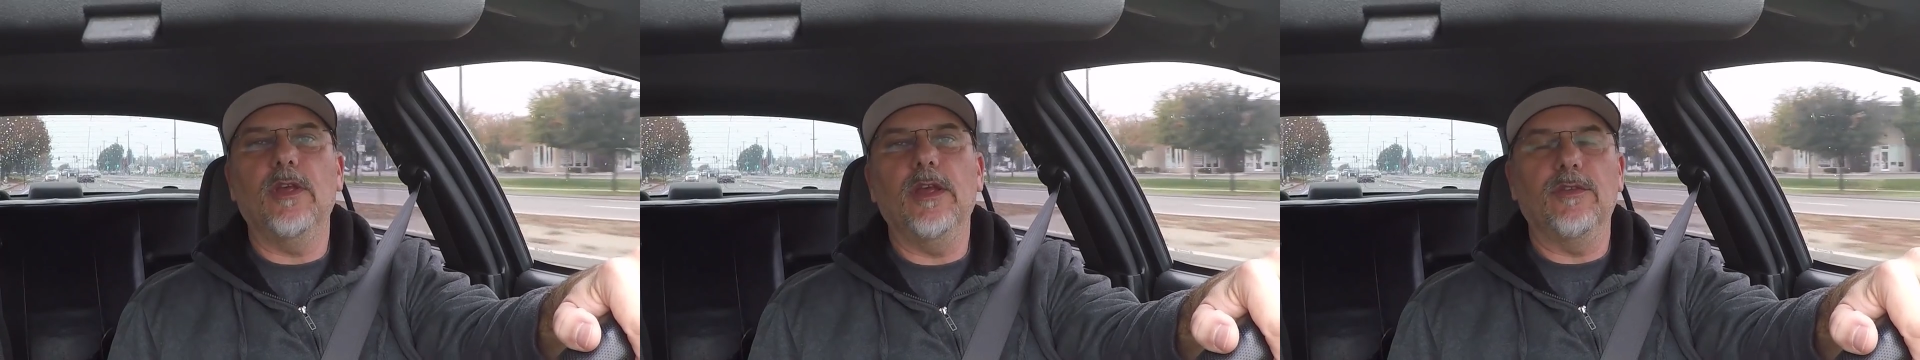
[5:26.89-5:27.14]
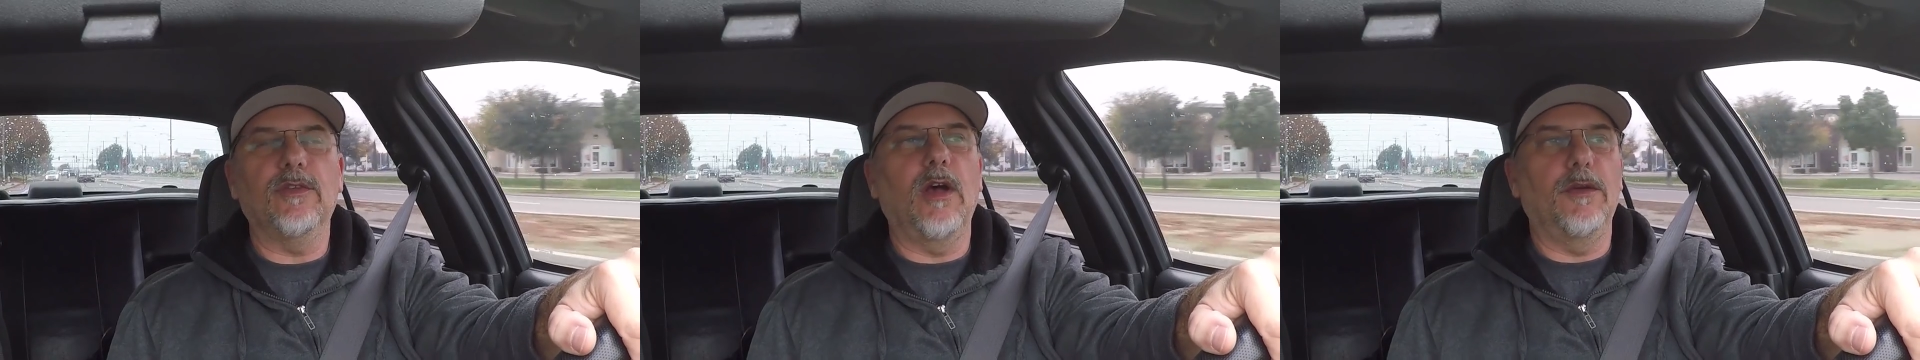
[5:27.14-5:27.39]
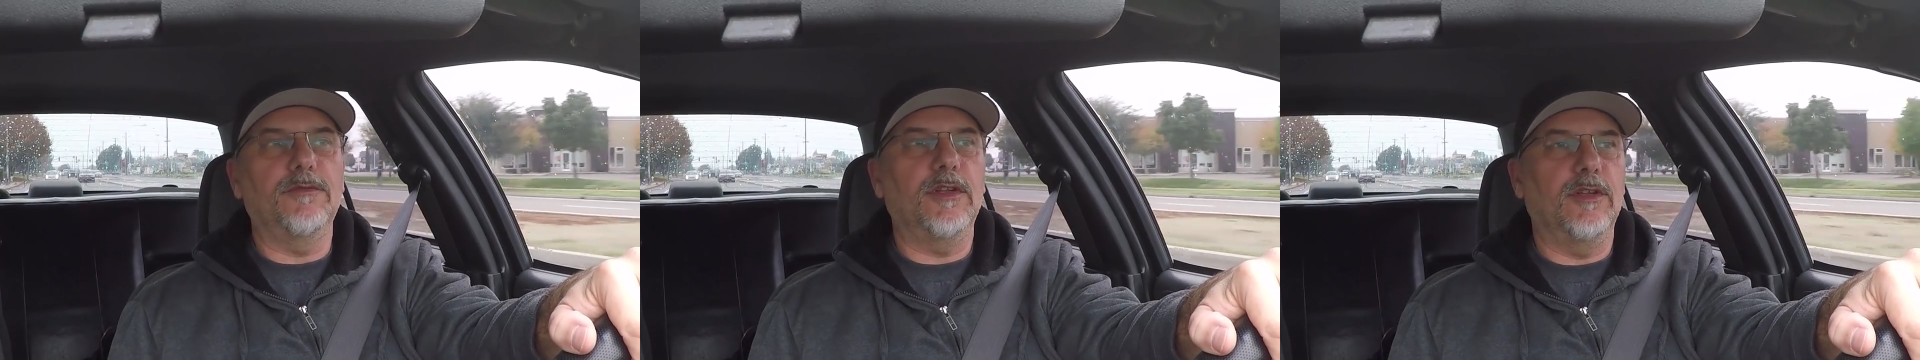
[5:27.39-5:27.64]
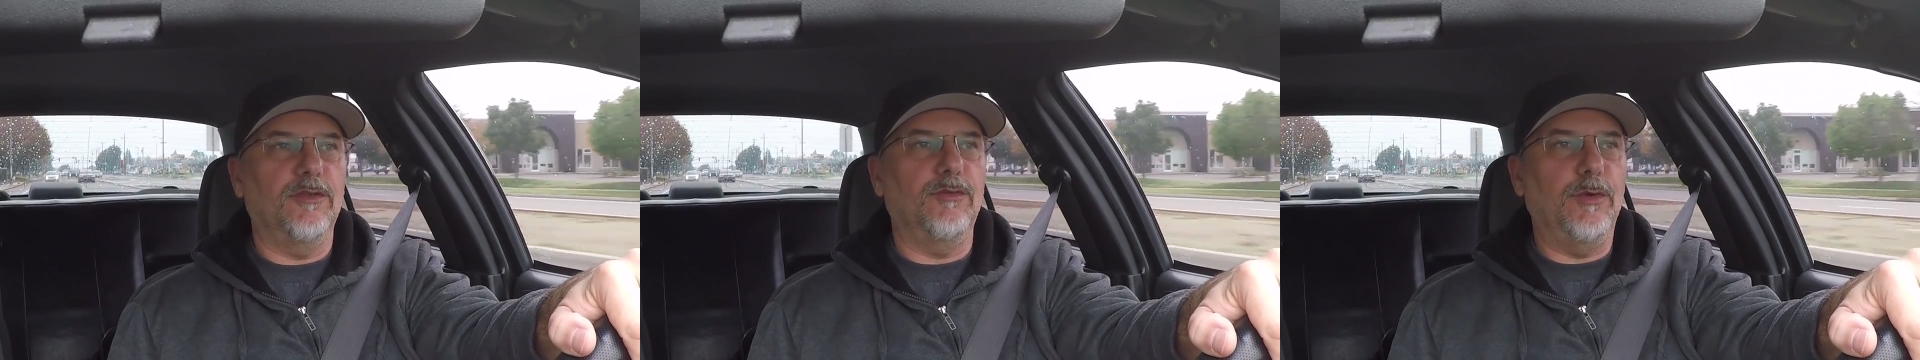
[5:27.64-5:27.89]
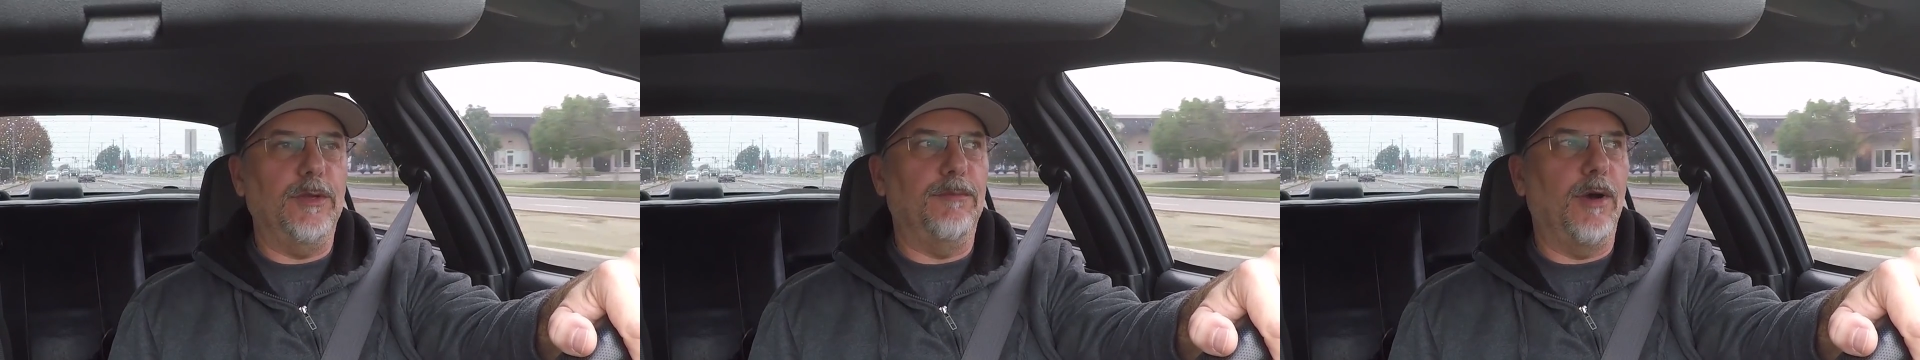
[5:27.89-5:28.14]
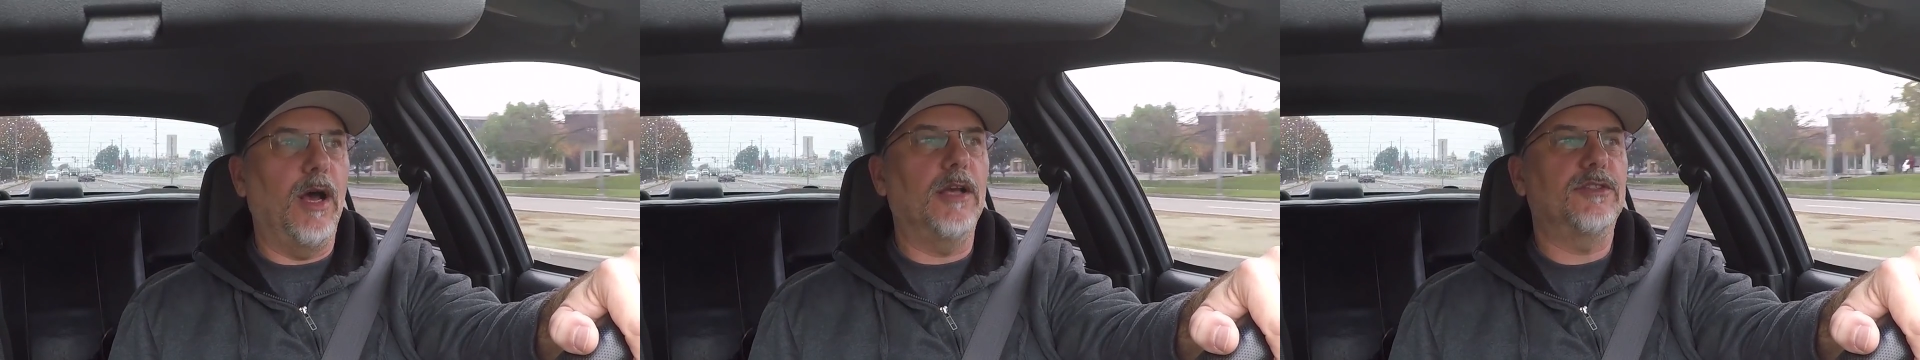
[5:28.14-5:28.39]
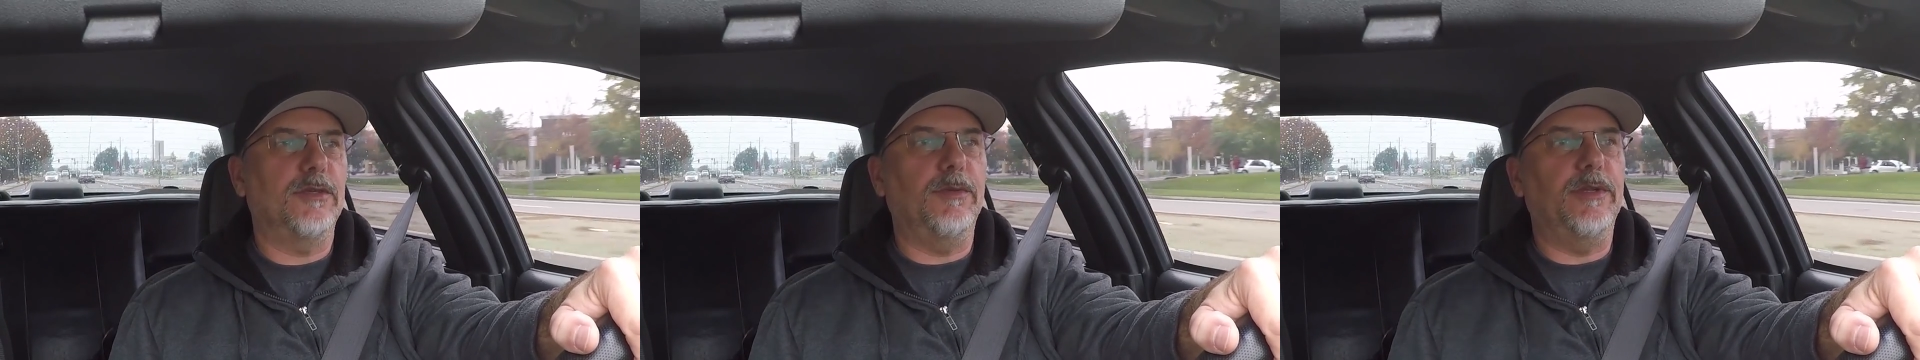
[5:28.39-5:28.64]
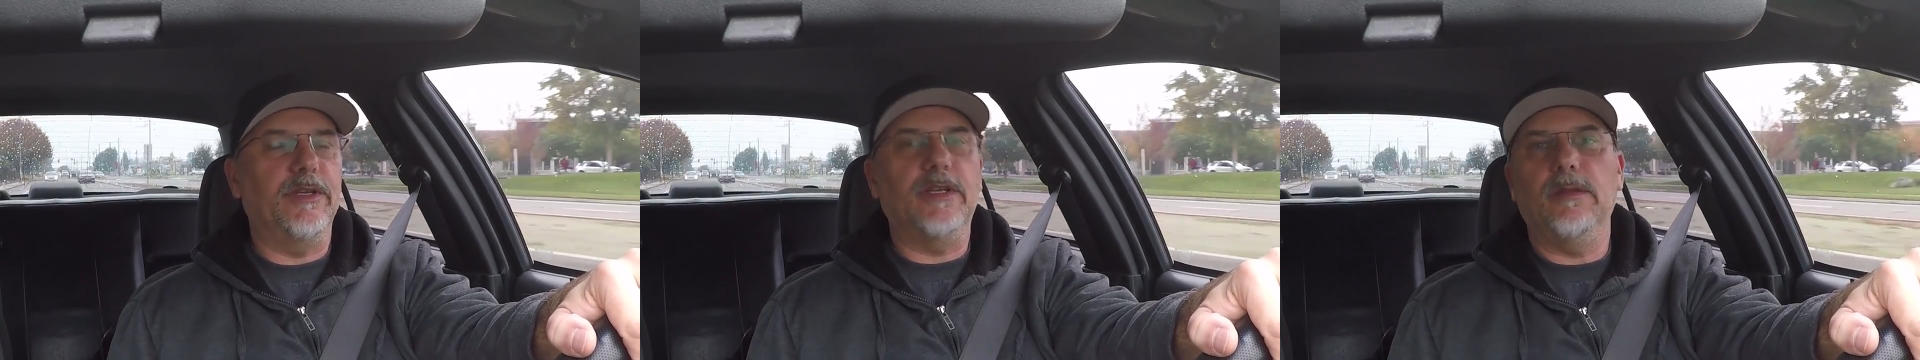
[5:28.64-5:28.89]
as often as we
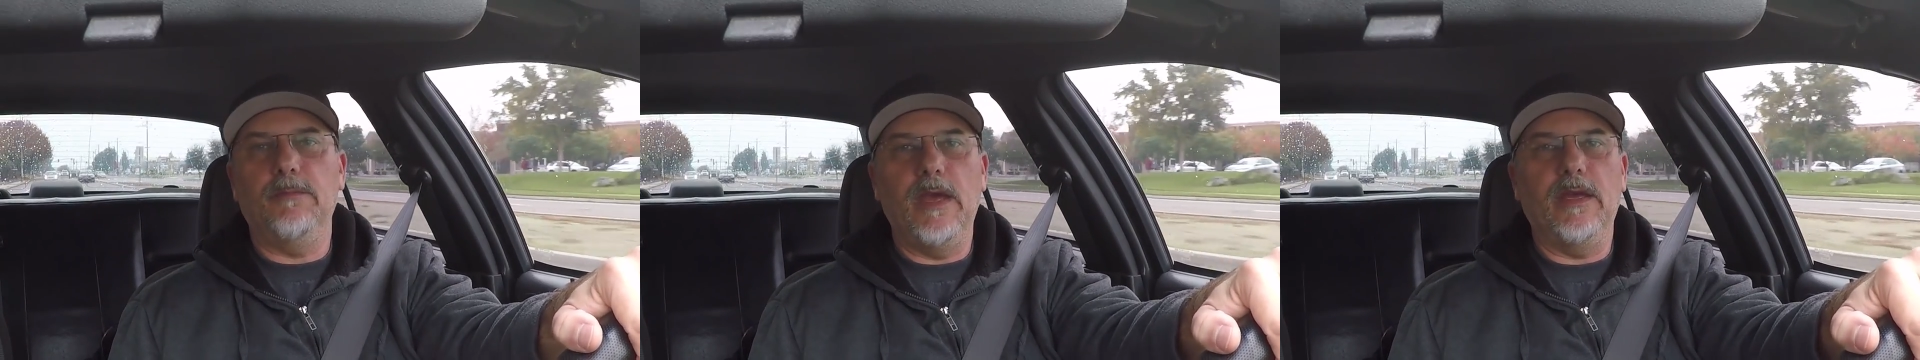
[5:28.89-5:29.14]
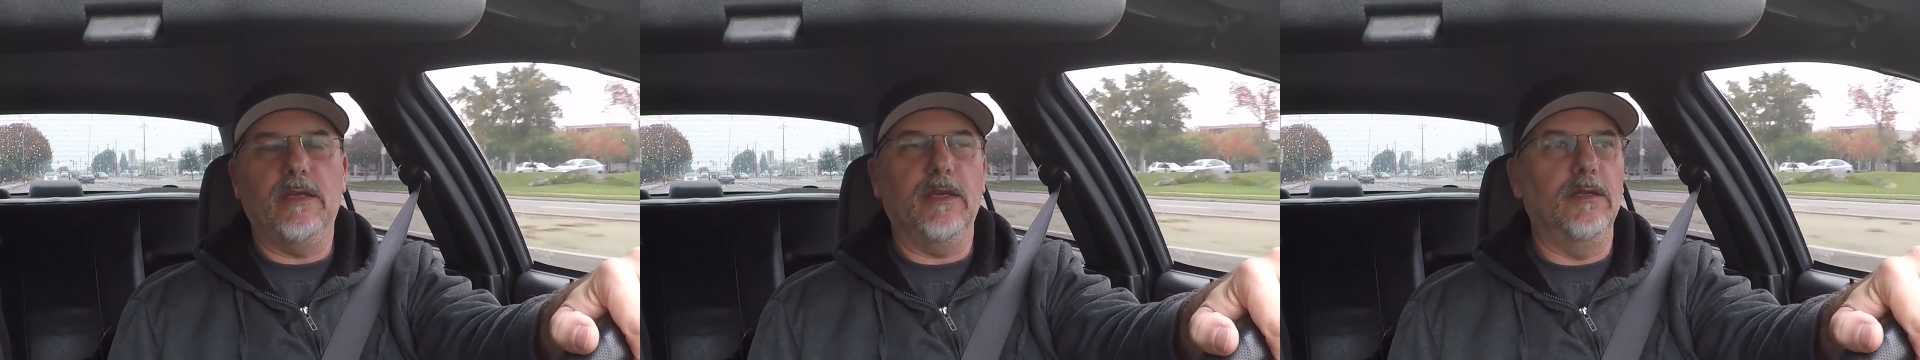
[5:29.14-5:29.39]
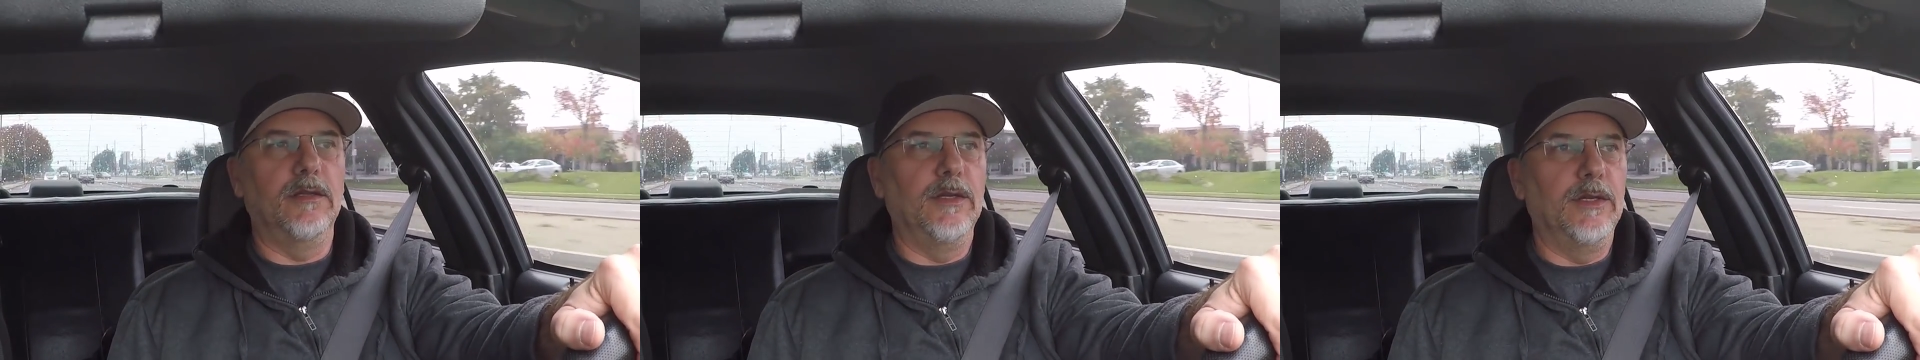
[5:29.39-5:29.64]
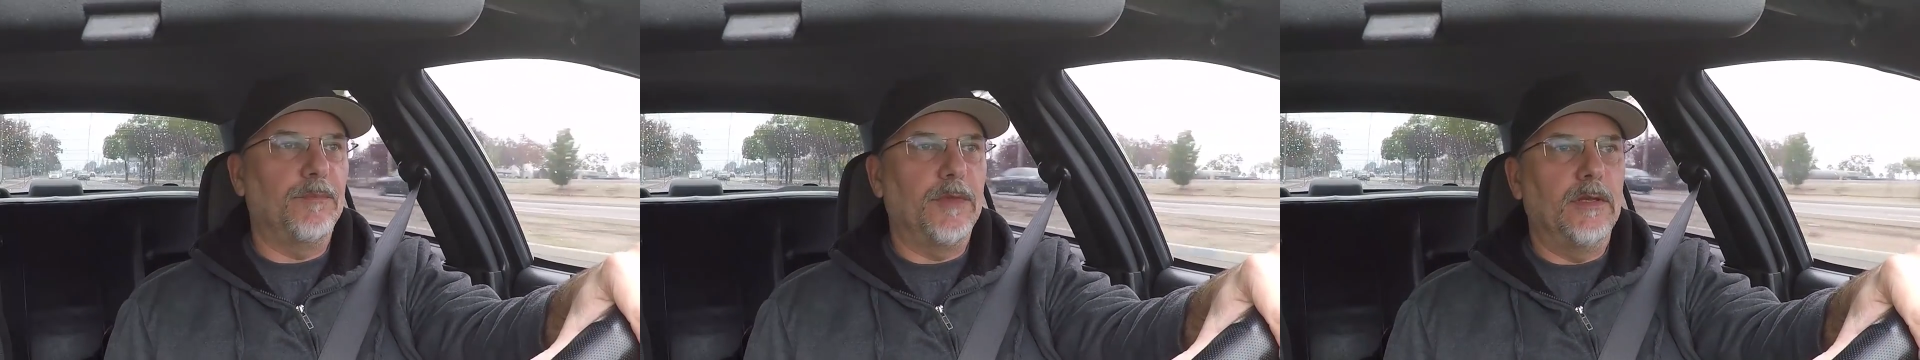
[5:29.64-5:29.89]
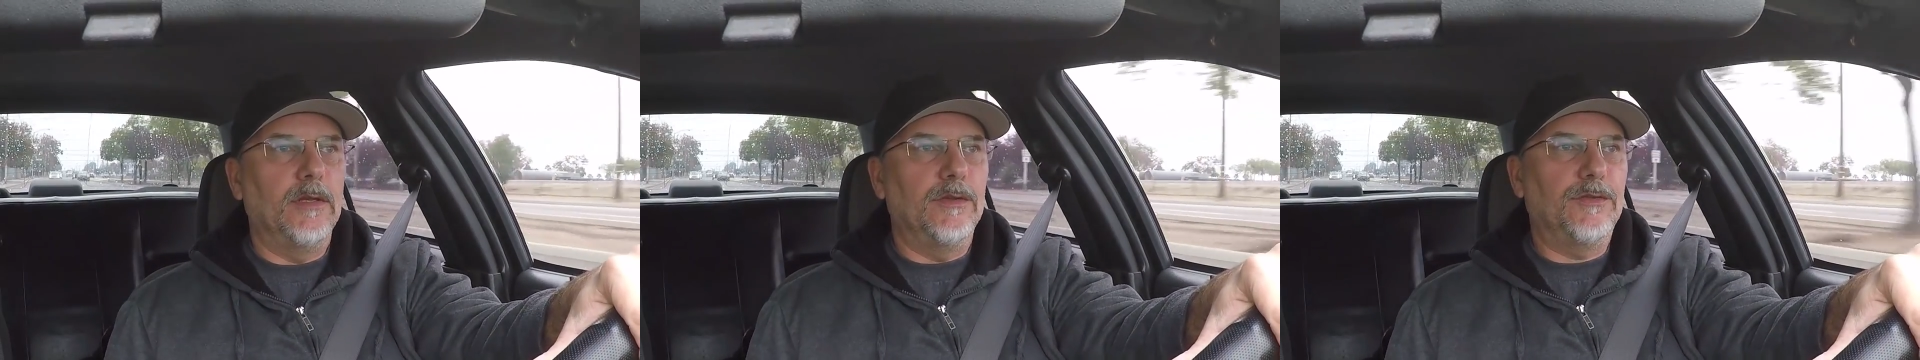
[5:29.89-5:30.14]
possibly can make it.